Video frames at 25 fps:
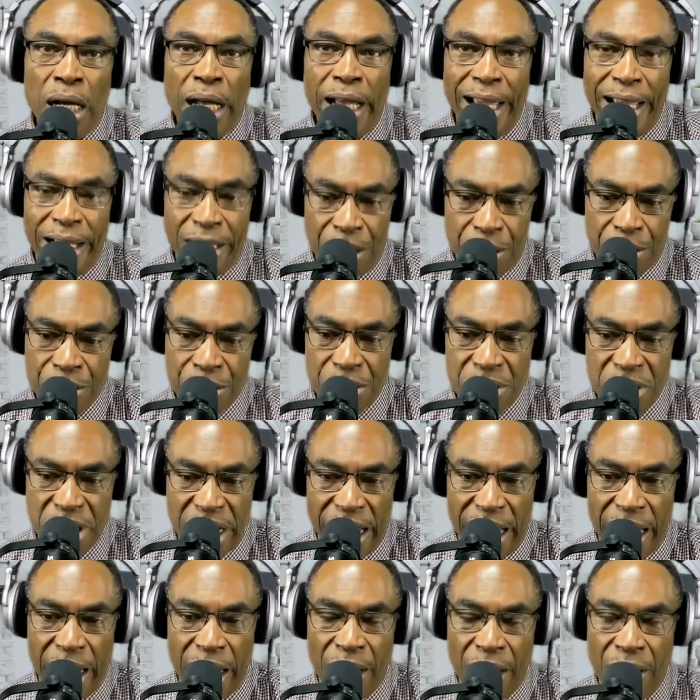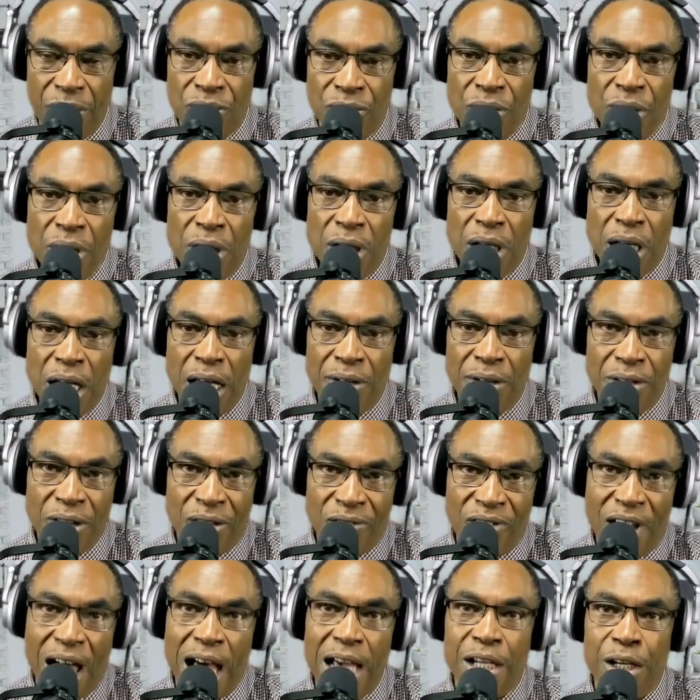and understand uh, the
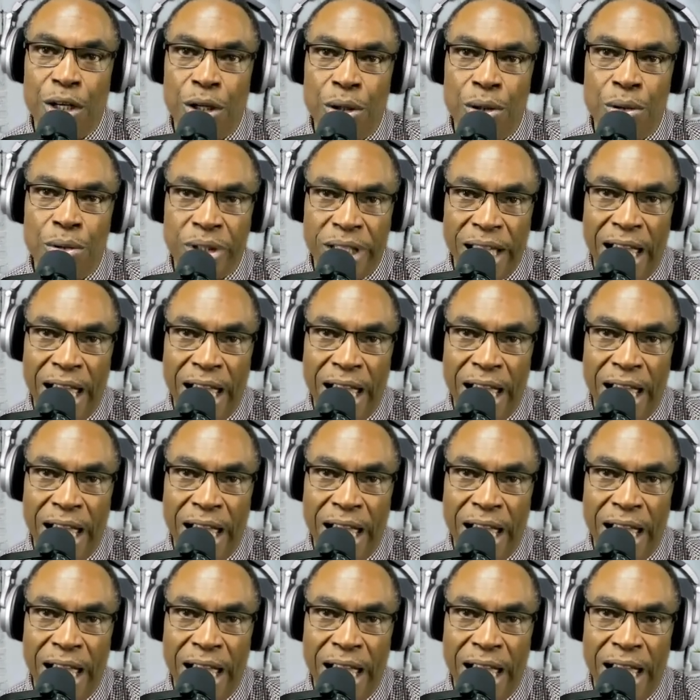value